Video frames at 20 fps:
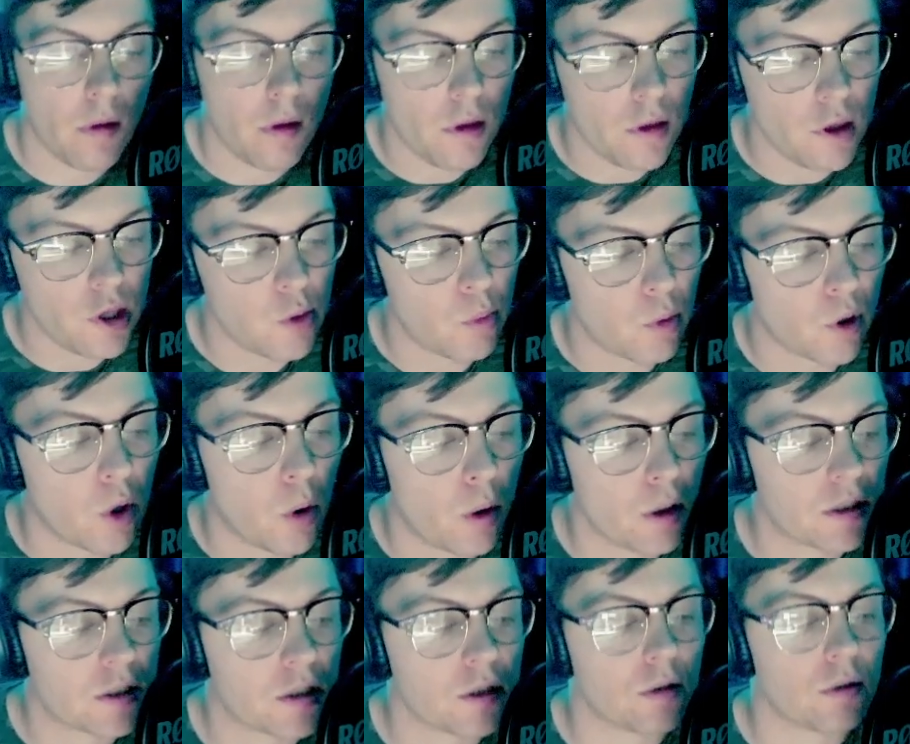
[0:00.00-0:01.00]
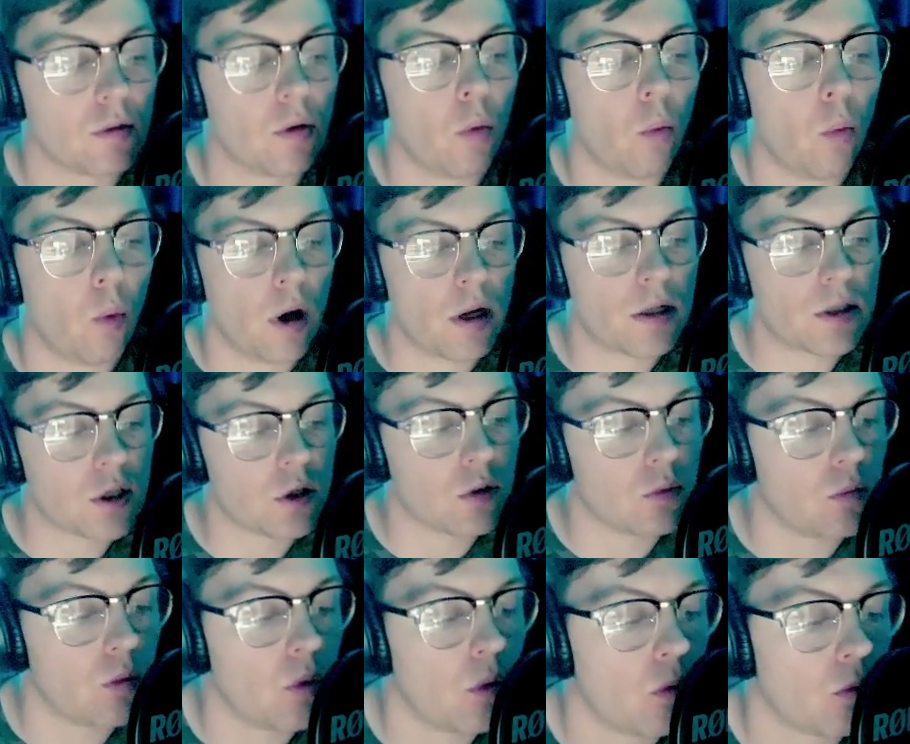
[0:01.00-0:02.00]
you are going to want
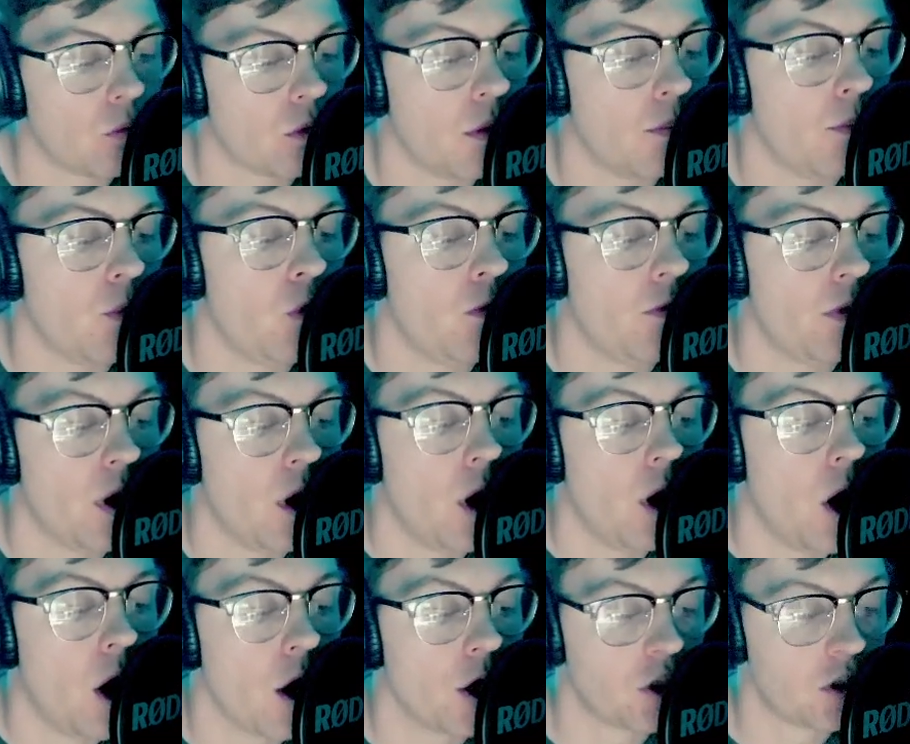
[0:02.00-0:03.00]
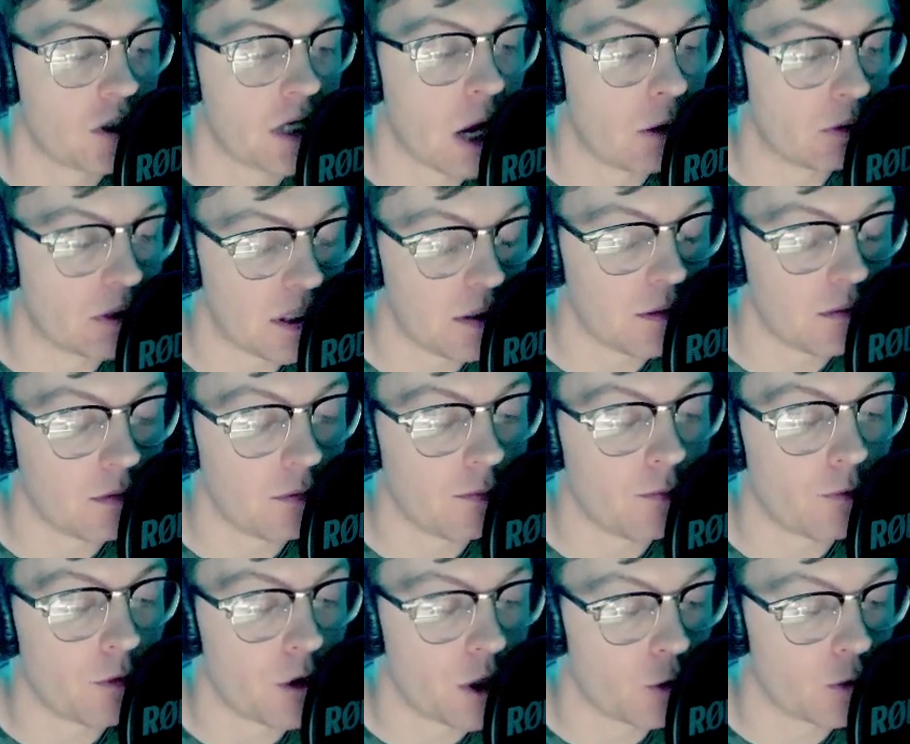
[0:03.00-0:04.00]
to remove the harsh sounding
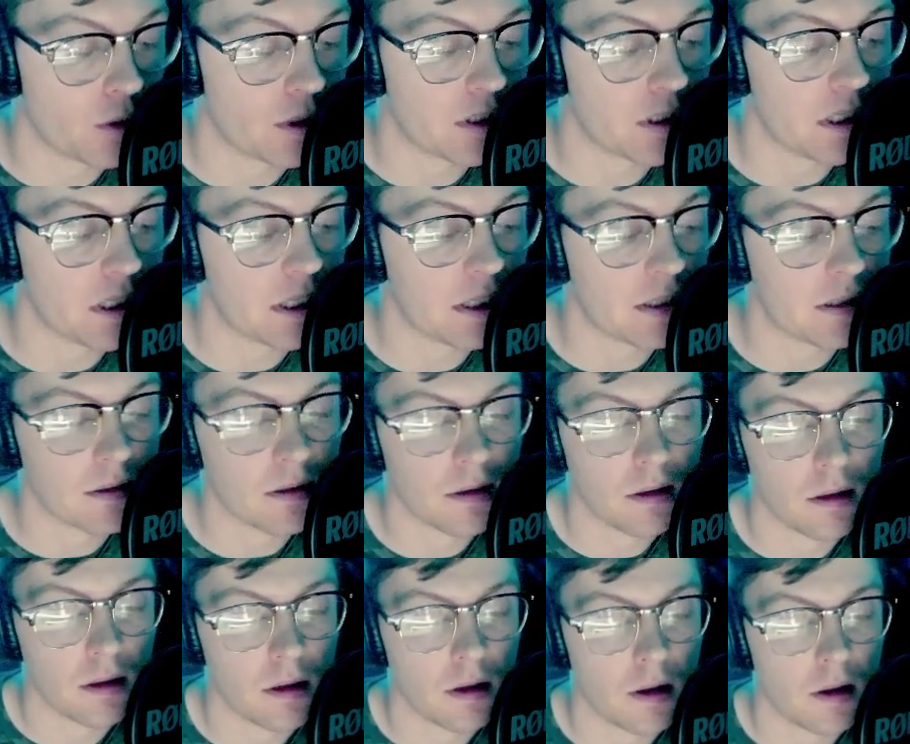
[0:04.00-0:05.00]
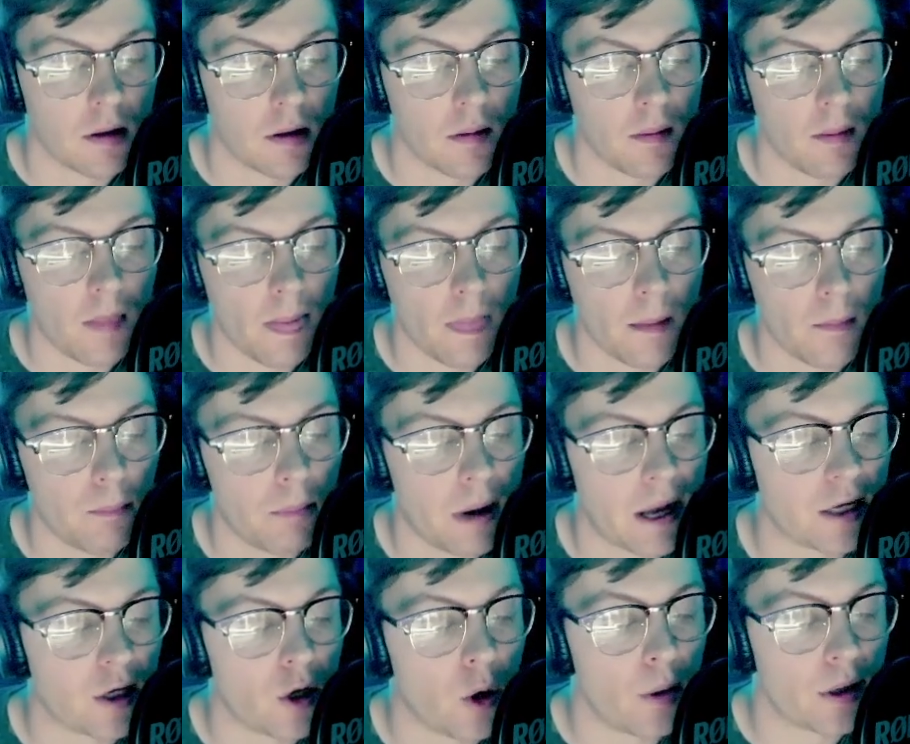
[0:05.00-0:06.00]
frequencies by
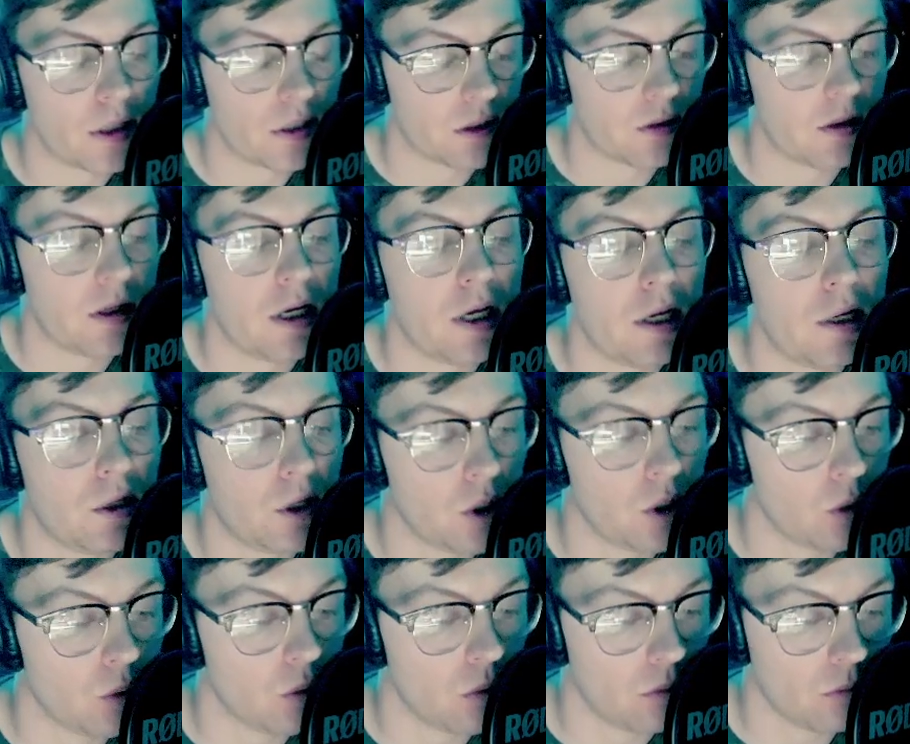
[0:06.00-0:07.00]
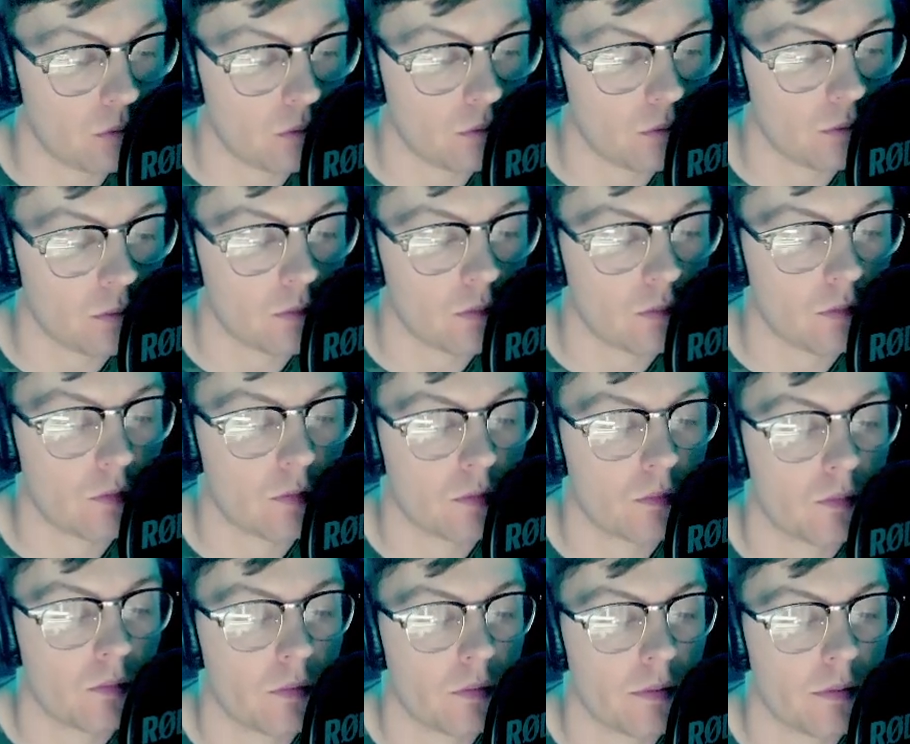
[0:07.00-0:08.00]
going to the EQ,
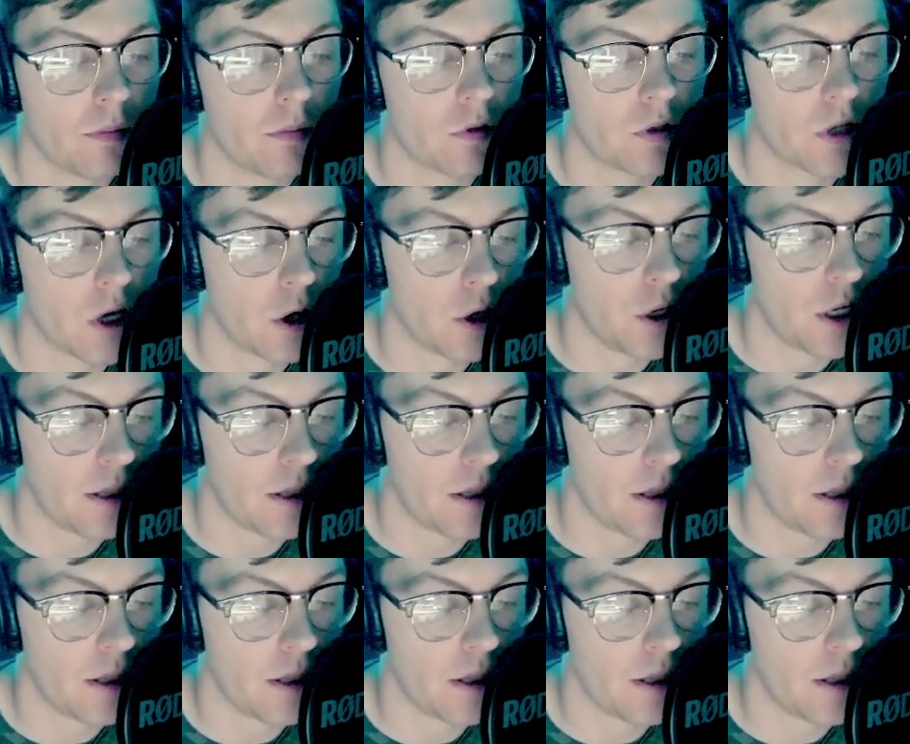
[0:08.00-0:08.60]
turning